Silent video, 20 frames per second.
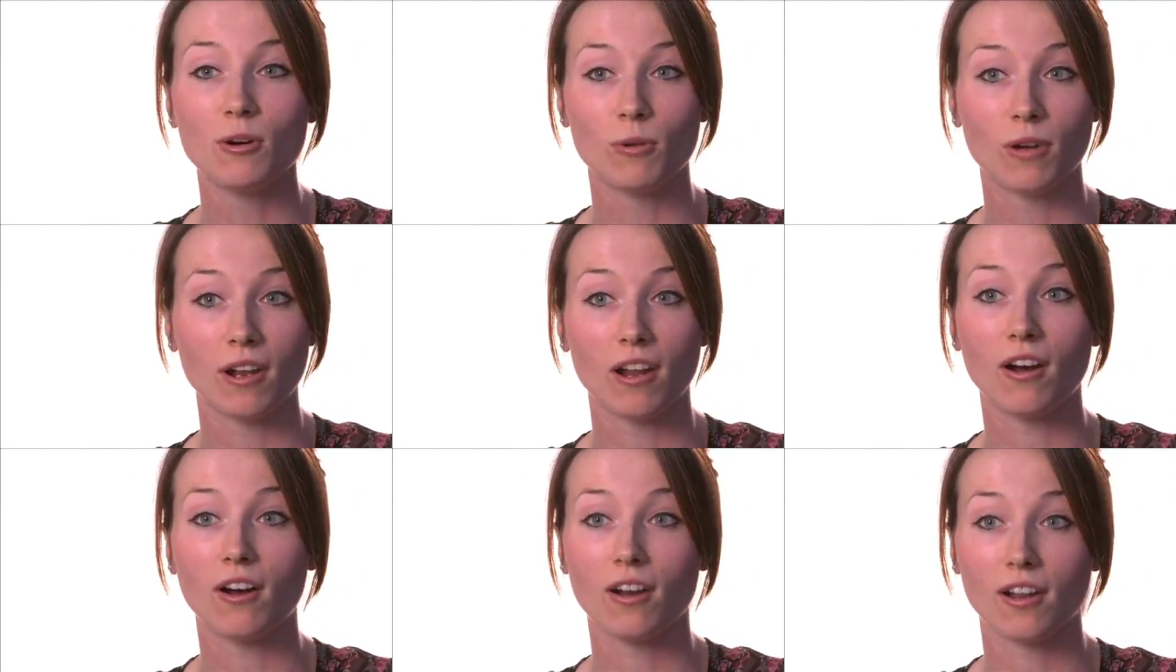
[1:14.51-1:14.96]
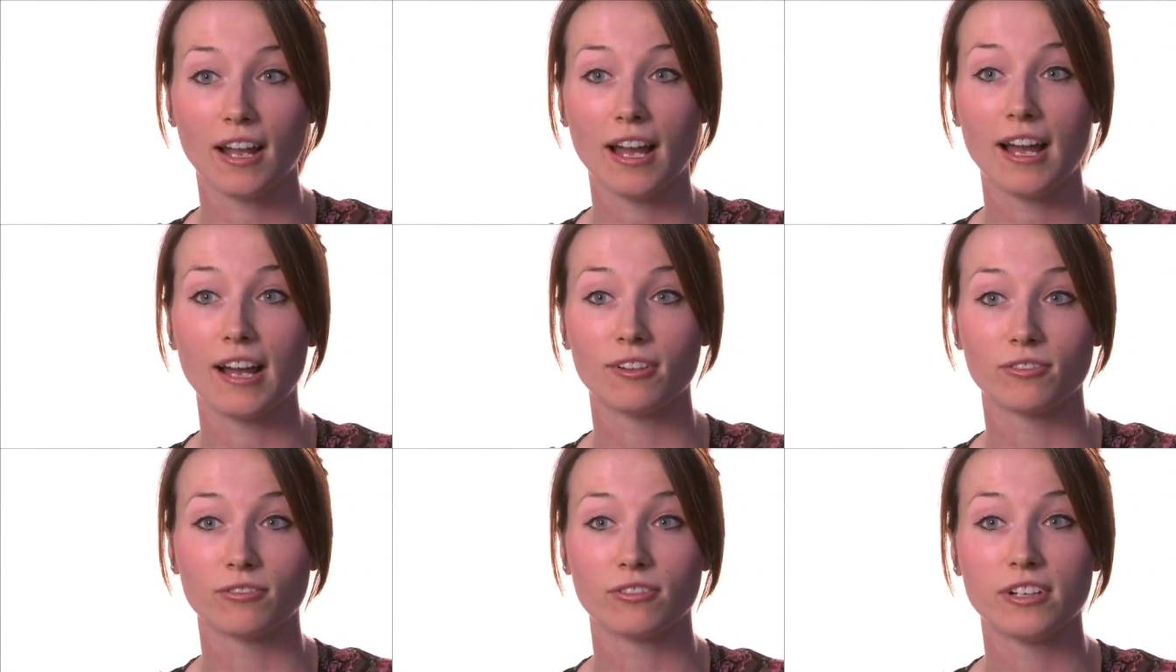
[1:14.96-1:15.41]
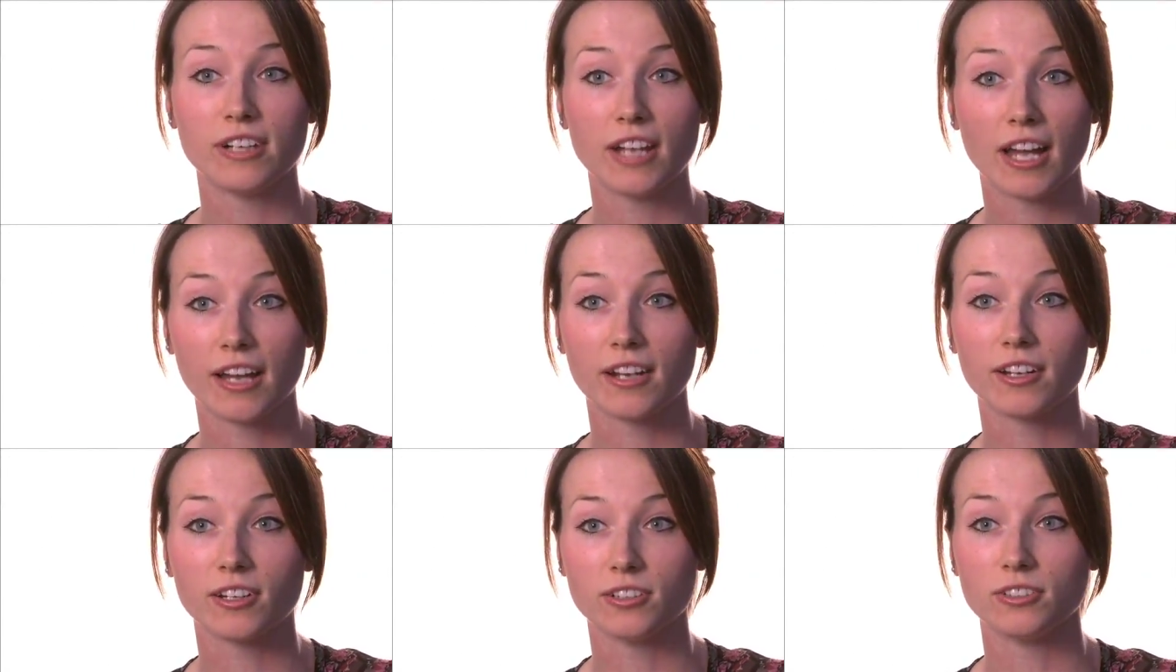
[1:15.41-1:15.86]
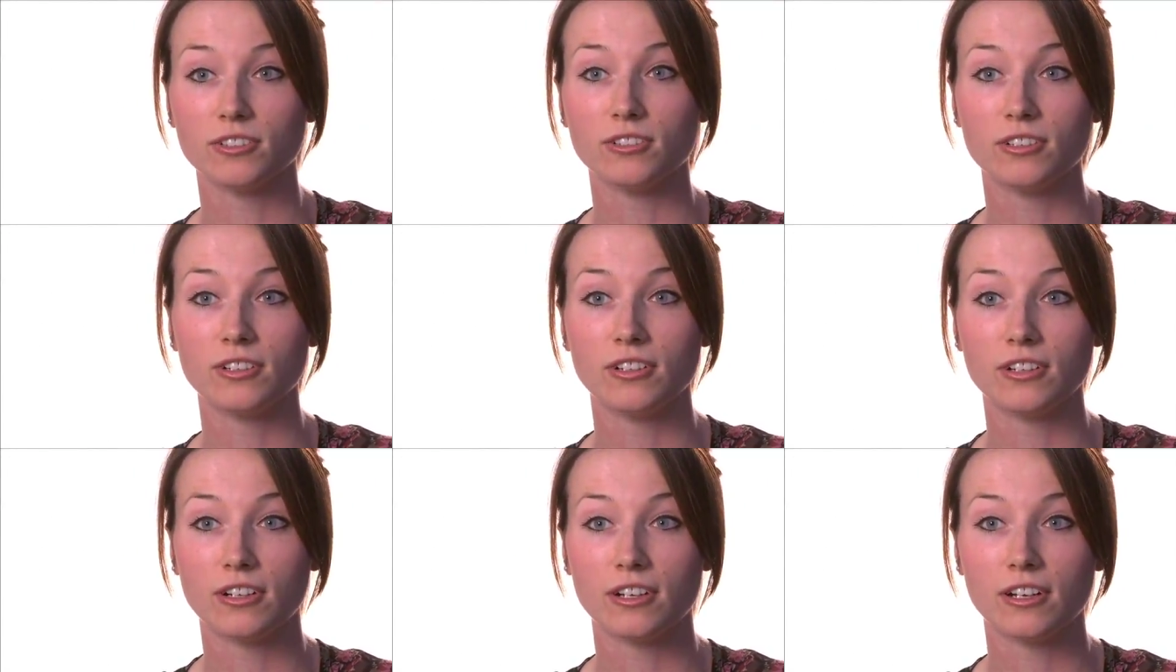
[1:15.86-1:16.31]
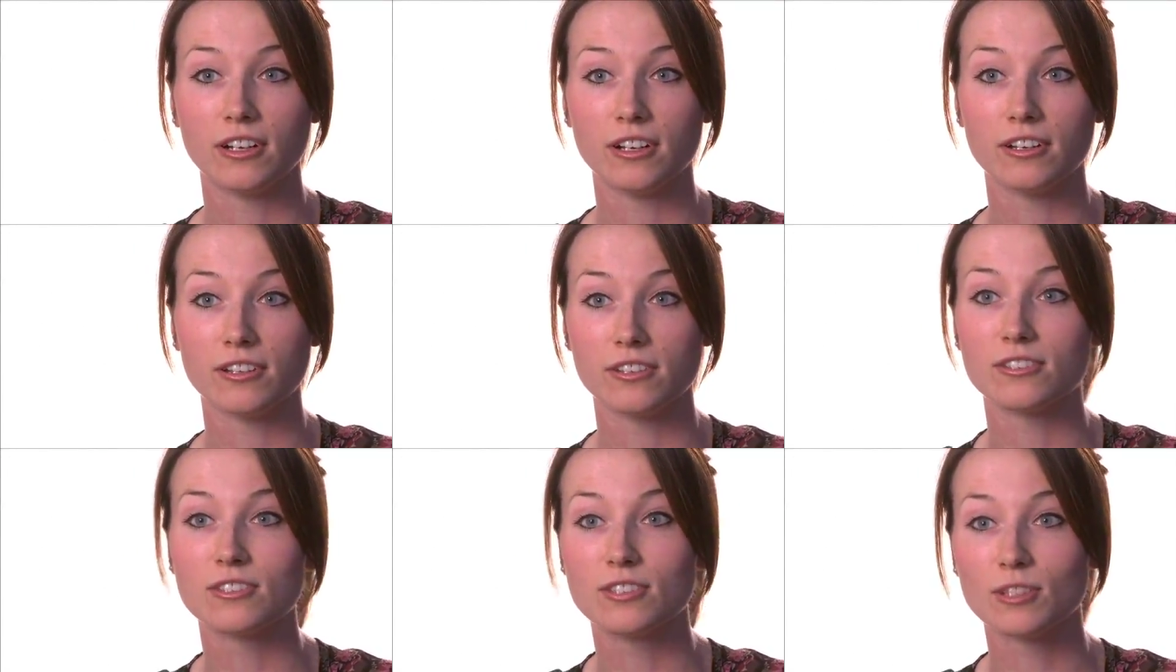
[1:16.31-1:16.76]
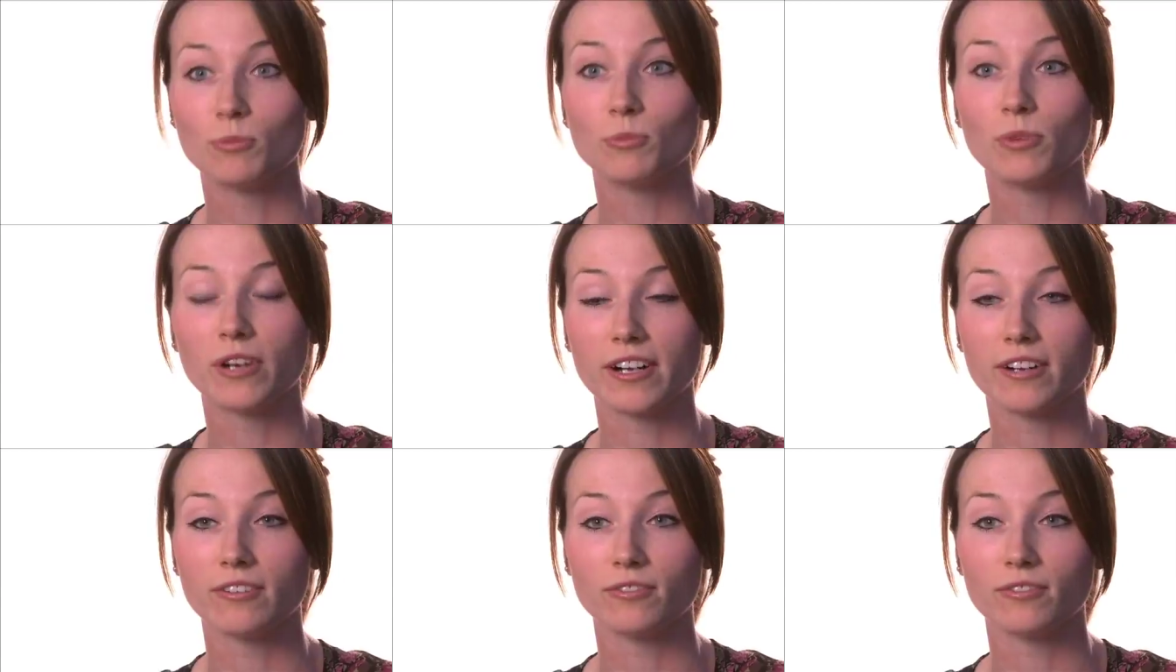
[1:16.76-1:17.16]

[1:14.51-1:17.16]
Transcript: will all have nano somewhere